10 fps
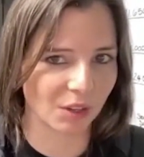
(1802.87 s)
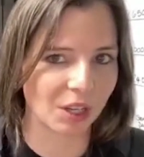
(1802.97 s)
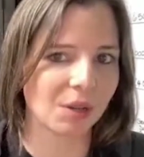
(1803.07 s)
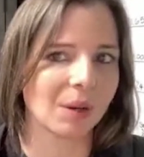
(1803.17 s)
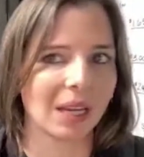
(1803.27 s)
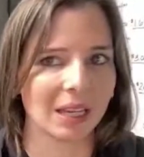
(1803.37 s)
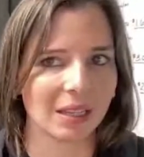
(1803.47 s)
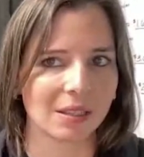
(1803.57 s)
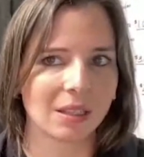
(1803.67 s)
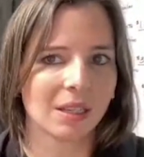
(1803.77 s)
for you
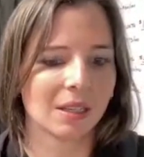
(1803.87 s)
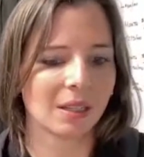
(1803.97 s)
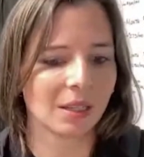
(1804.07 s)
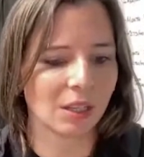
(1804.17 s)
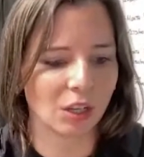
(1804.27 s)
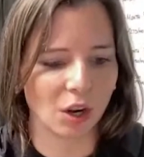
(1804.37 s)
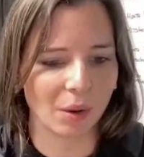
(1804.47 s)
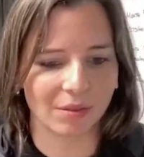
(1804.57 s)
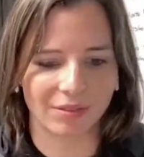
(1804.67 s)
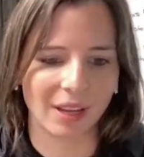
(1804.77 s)
is,
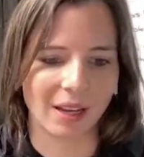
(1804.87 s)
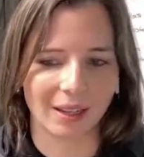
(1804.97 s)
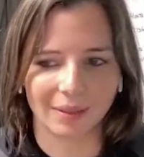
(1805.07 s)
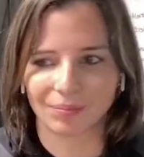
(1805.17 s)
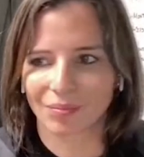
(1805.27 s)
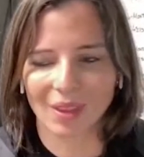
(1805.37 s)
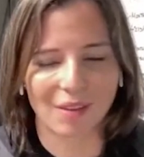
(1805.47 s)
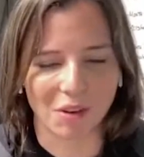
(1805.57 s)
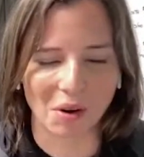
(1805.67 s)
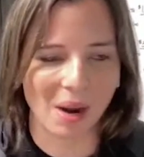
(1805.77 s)

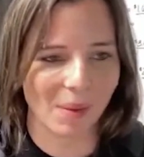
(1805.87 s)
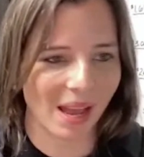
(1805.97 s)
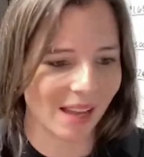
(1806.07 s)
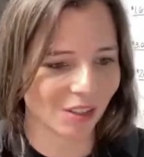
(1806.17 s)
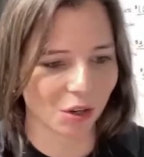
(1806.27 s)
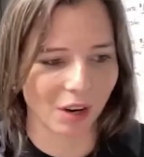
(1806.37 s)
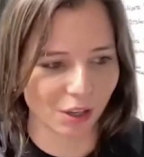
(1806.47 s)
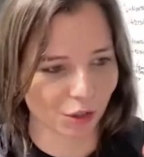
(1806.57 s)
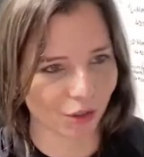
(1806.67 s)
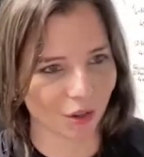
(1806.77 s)
if a grandma has her
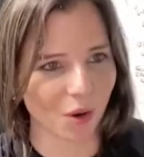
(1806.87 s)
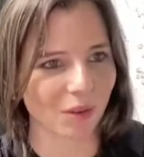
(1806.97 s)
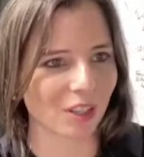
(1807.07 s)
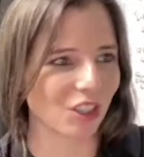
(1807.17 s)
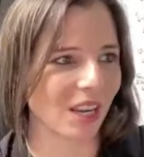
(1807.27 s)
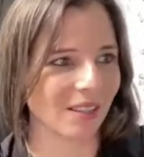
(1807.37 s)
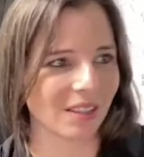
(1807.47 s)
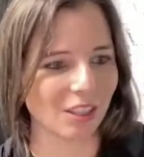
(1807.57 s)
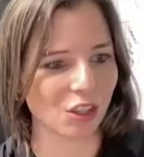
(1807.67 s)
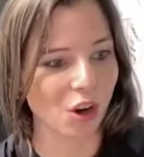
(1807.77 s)
grandchildren over and she has
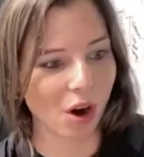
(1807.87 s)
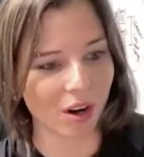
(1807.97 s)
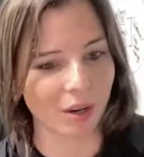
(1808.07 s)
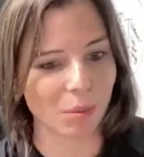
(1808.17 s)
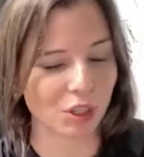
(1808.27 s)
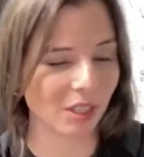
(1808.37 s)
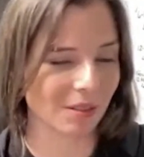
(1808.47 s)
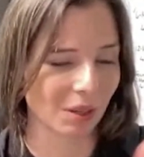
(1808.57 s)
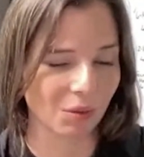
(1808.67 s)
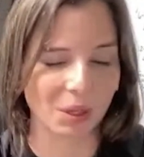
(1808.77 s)
this yard, but she lives
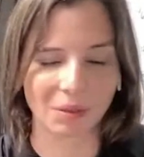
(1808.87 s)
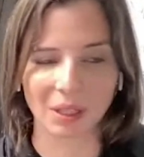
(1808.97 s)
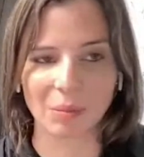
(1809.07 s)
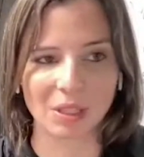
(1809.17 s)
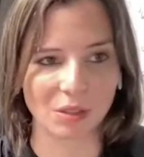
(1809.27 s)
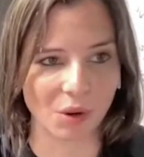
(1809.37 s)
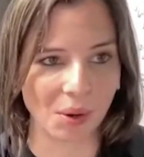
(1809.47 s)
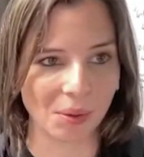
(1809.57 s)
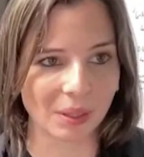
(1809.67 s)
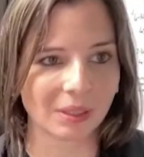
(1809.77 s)
on a really, really busy
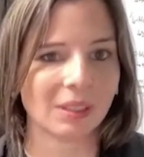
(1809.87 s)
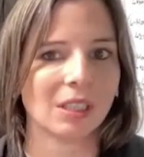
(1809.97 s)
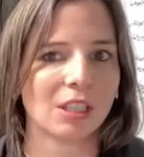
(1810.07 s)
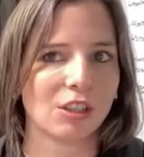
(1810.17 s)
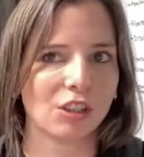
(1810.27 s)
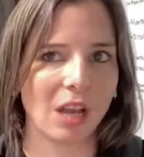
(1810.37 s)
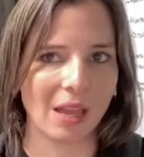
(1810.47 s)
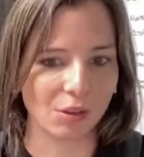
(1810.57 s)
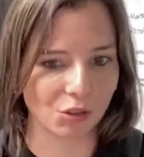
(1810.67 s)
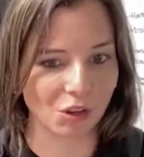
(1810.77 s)
road
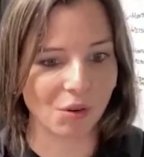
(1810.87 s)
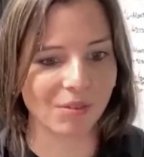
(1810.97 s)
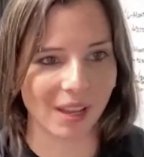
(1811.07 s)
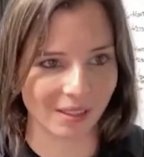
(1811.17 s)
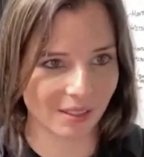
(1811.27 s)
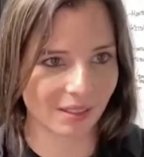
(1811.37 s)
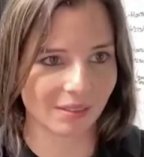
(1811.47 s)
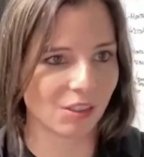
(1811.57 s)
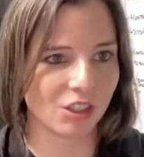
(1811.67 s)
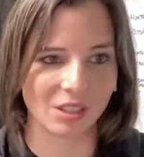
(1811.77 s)
and there's no fence,
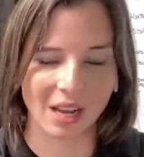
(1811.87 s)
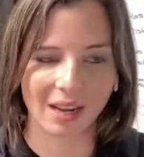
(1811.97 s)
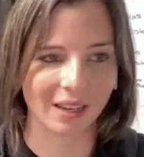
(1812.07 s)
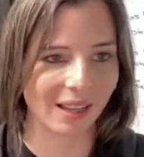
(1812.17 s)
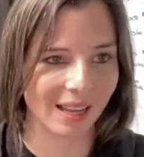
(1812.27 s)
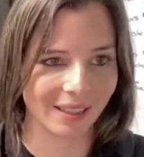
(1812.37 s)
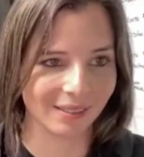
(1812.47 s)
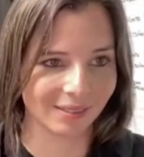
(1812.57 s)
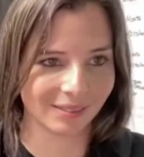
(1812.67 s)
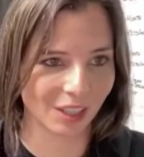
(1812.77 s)
she's not going to let
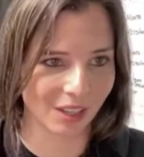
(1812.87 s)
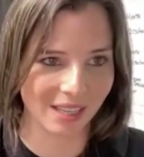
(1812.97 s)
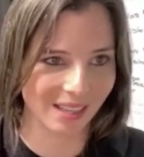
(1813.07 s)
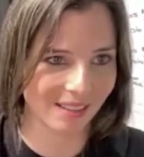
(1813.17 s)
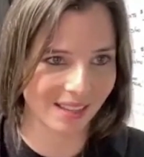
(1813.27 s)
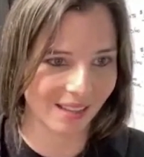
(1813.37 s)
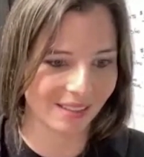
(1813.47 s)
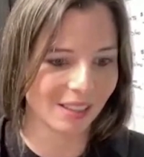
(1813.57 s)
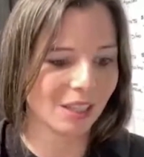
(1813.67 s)
her kids outside.